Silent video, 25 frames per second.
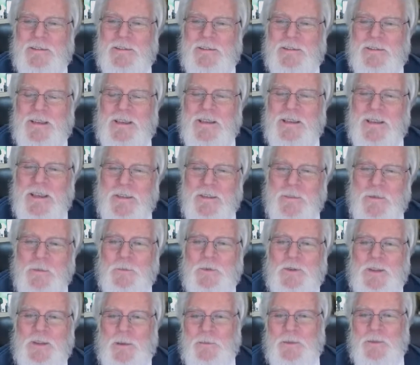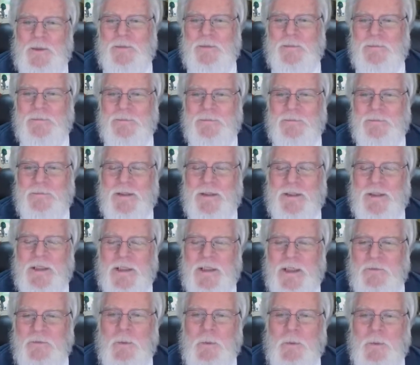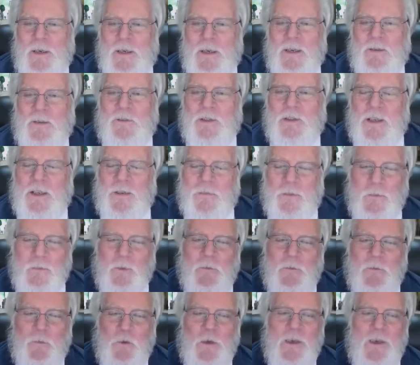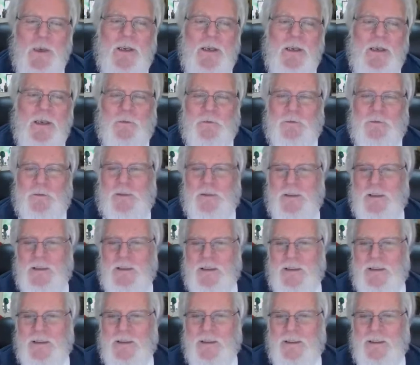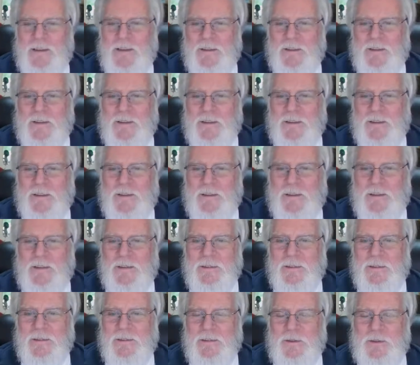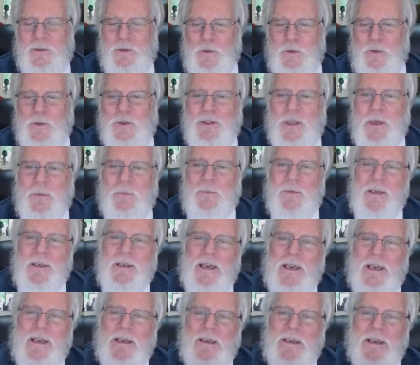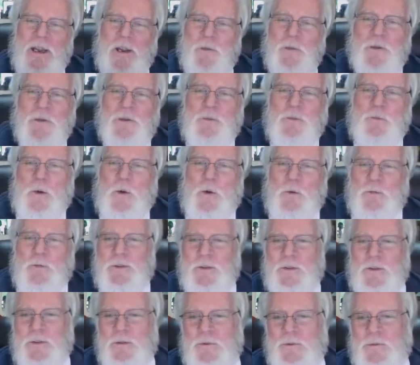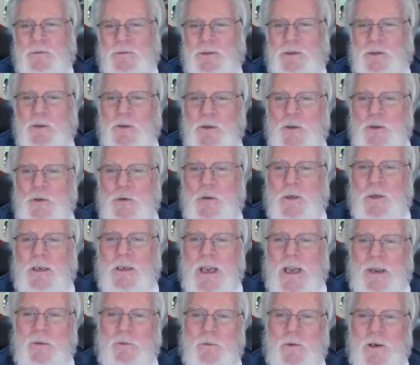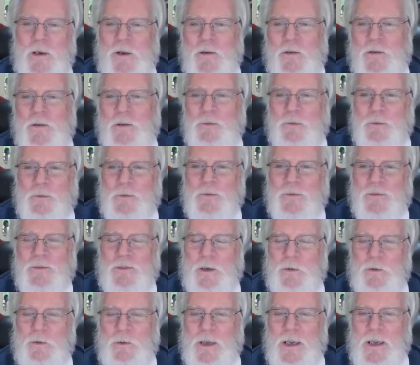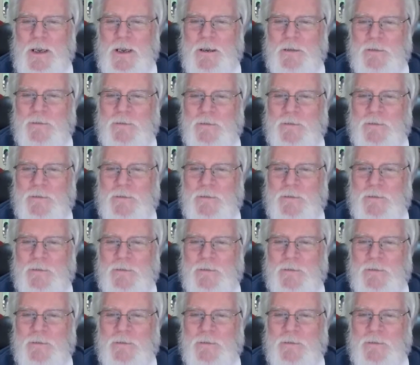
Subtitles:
And give them something. Give them a gift. Give them a free gift. Do something that others won't do so that you can have what others don't have.